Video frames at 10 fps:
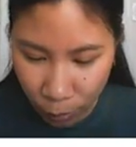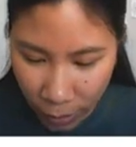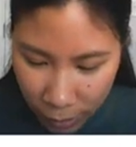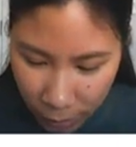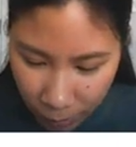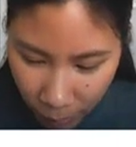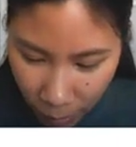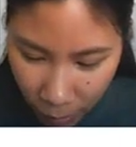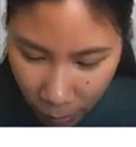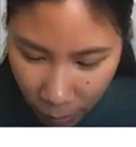ways.
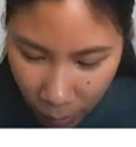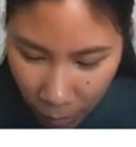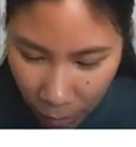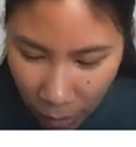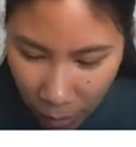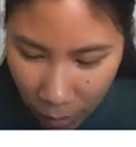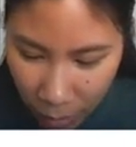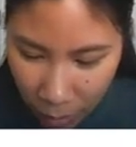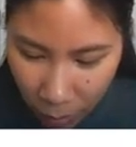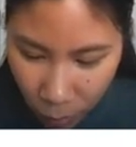
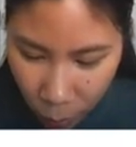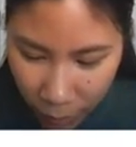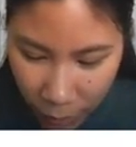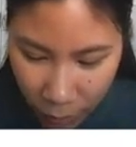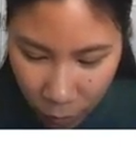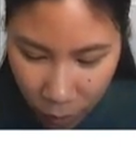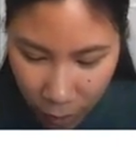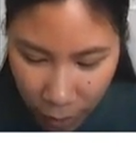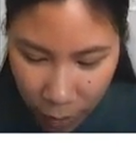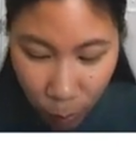We can do
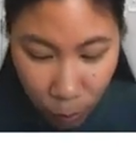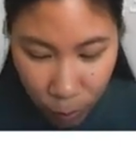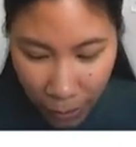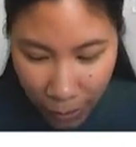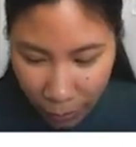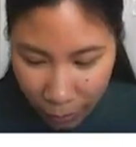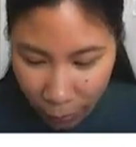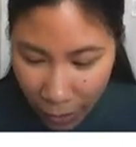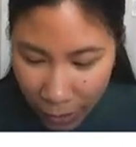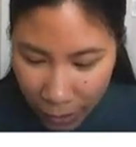this multiplying or
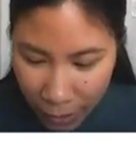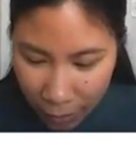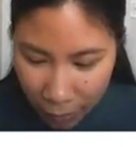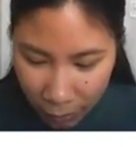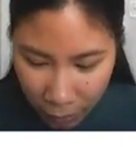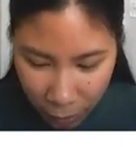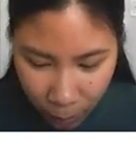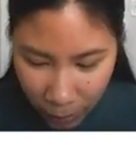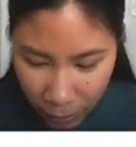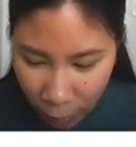dividing. Let's
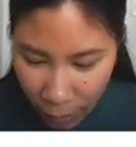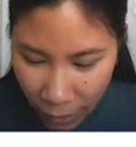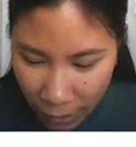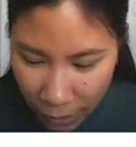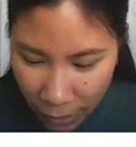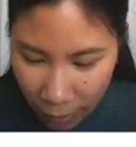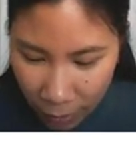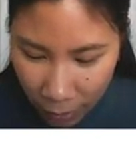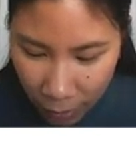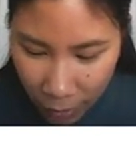pick dividing.
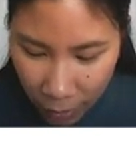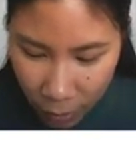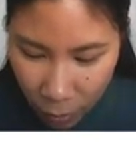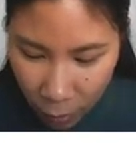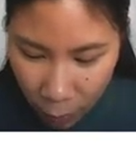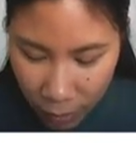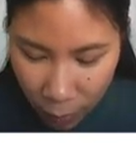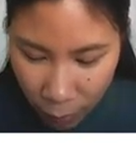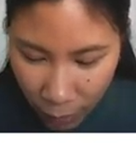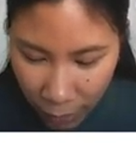So if I
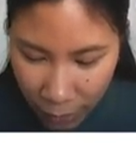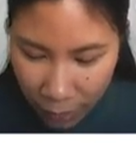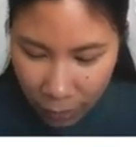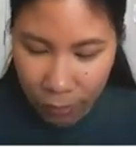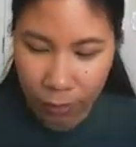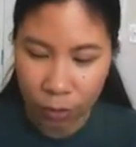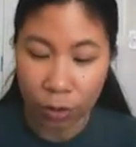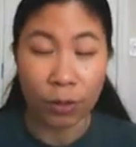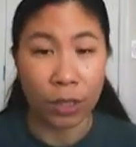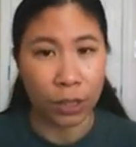divide the
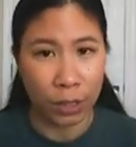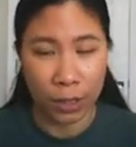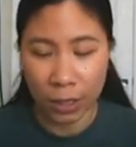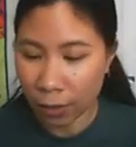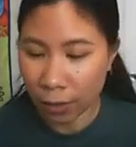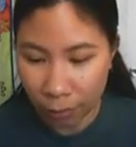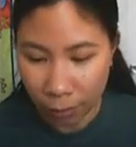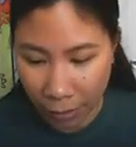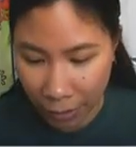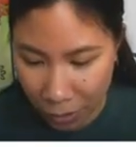two functions together,
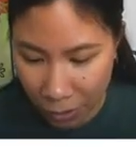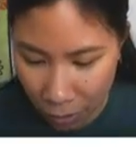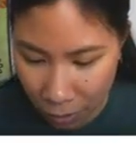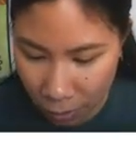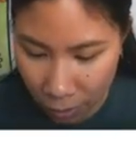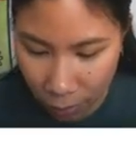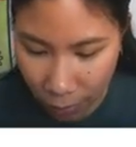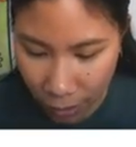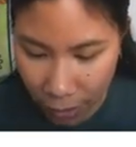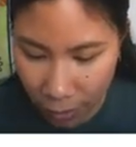then I can just
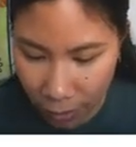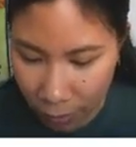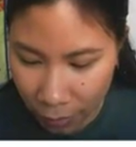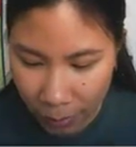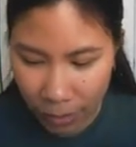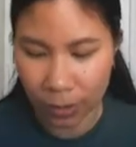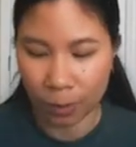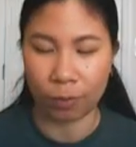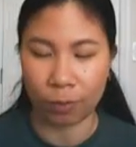divide their limits.